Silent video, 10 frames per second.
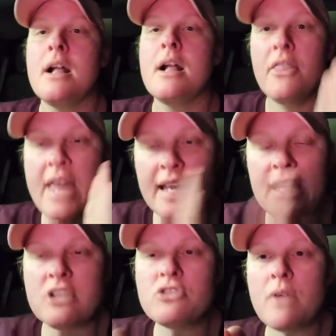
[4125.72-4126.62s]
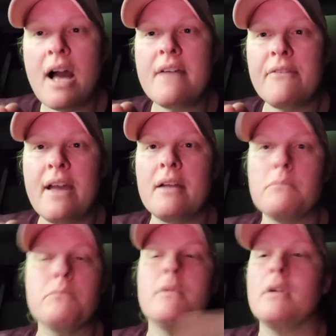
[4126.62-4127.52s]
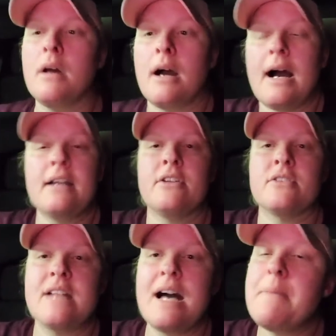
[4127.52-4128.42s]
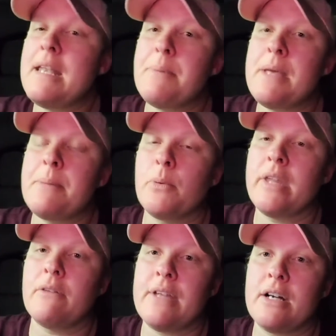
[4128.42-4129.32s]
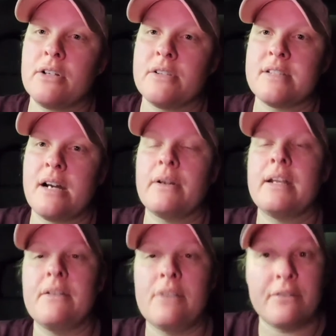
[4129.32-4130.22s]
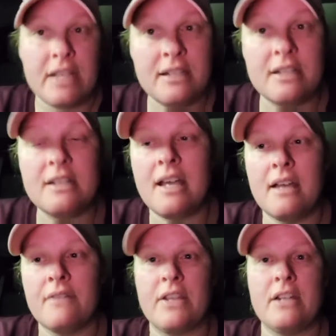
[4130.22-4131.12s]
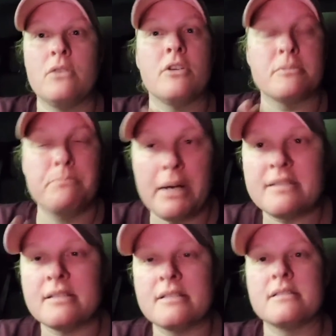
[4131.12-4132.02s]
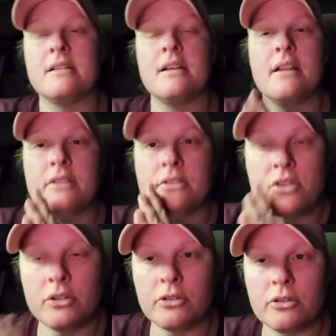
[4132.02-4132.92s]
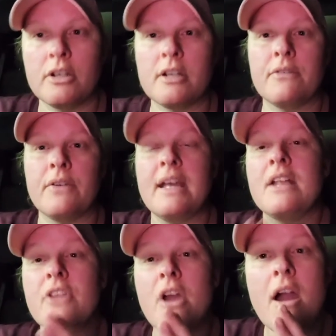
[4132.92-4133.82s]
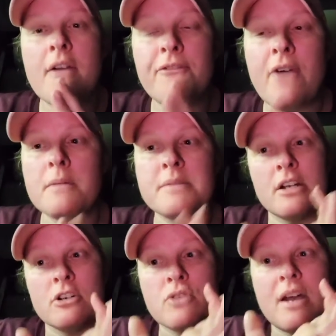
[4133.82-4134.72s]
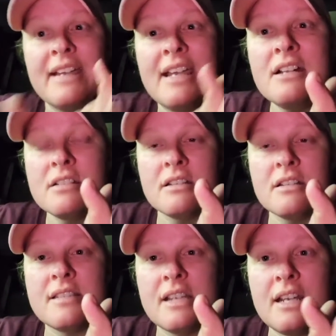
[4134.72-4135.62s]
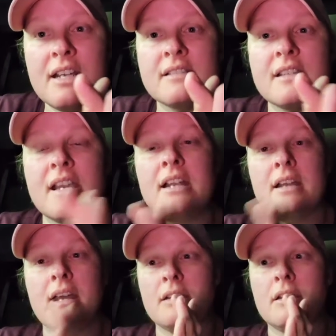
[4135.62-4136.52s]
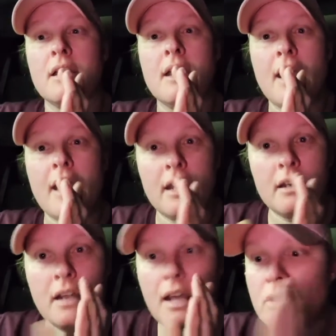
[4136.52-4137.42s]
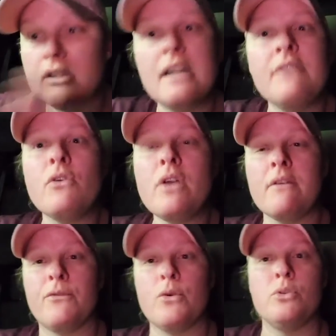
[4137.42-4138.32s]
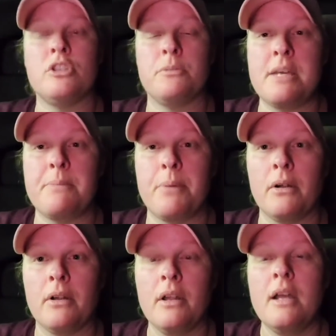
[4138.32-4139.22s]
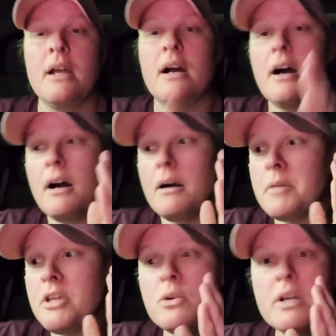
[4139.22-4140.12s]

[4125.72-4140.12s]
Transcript: They can drive. Eh, I, there's not many people without vehicles now. And even if they didn't, ha- if they do, there's buses, there's alternative. There are farms that are driving into the cities and, and, and, and delivering food to people. um, you